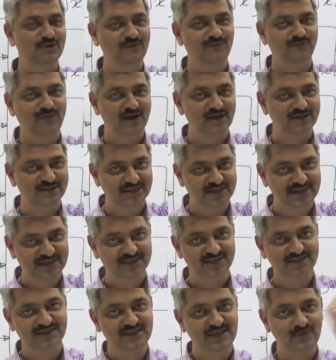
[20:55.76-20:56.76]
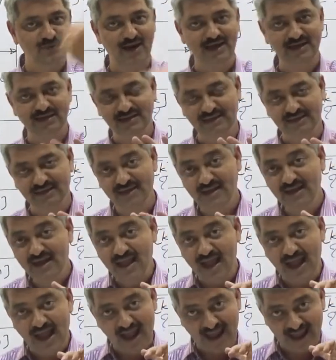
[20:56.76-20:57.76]
a function, xt, yt.
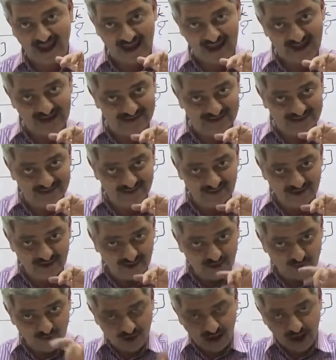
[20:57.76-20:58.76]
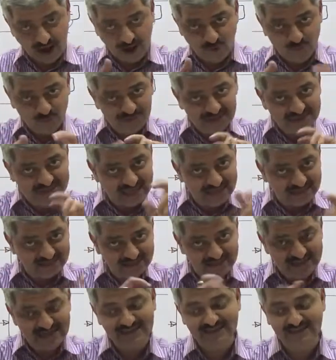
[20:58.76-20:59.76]
And how these are
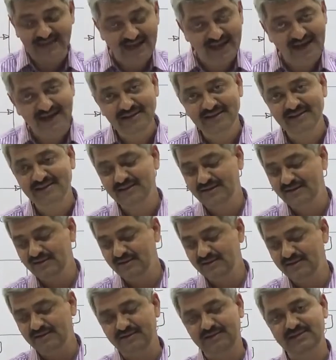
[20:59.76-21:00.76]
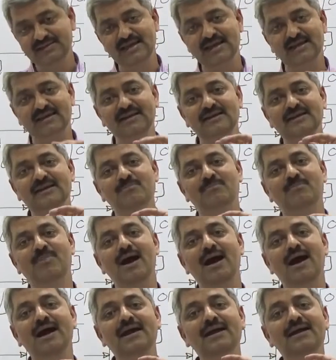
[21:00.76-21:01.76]
related? These are related
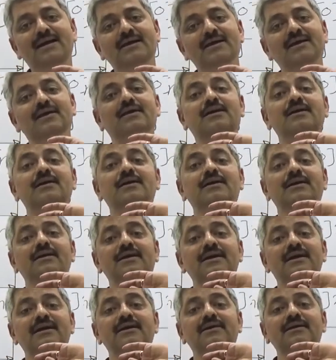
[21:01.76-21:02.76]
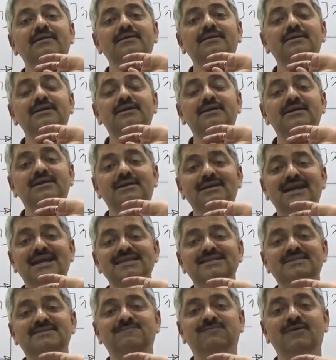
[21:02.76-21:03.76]
by the
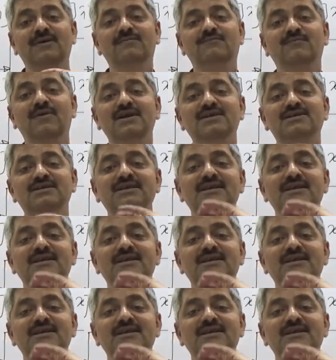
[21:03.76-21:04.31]
transfer function